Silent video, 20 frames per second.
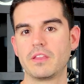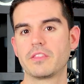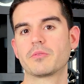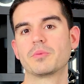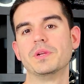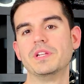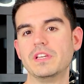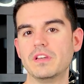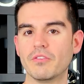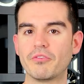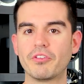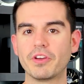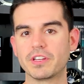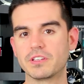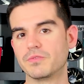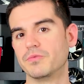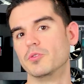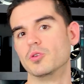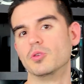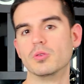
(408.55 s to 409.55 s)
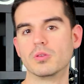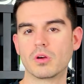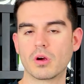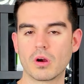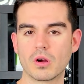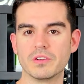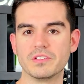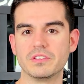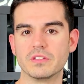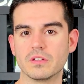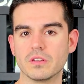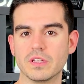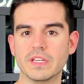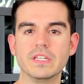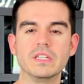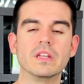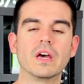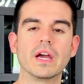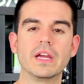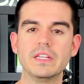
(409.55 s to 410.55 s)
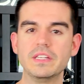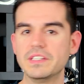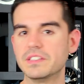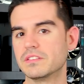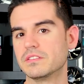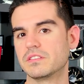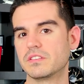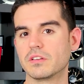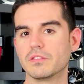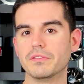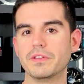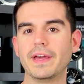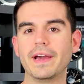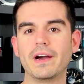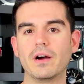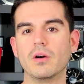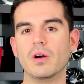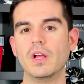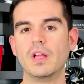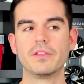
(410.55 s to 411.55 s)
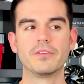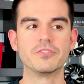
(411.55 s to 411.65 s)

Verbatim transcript: 3dfx Voodoo cards in the late 90s until now,